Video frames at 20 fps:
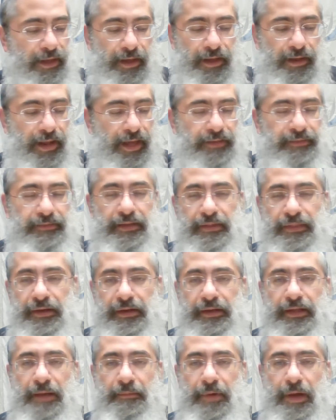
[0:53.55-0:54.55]
uh, an idea that
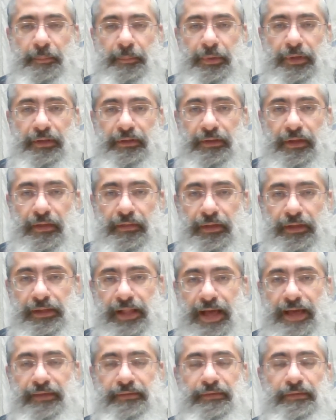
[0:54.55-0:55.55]
had come up in uh, the
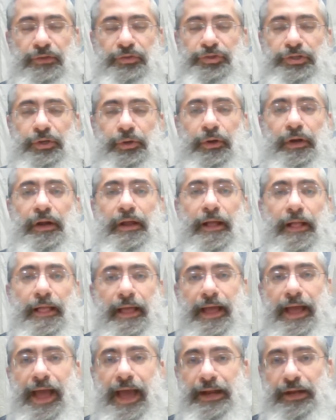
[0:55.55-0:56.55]
class in the shiur,
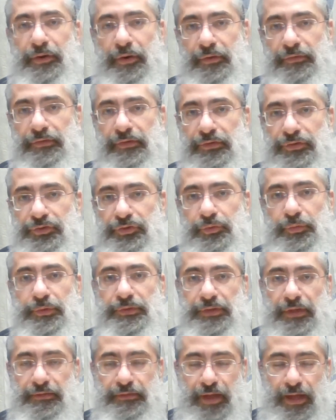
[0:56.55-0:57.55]
and he noticed his shoe
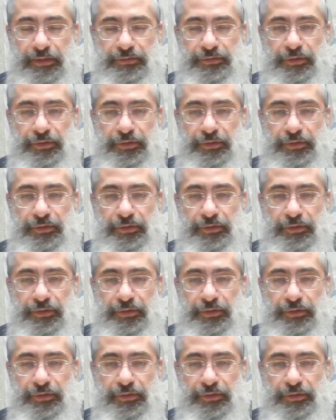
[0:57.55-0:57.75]
was untied.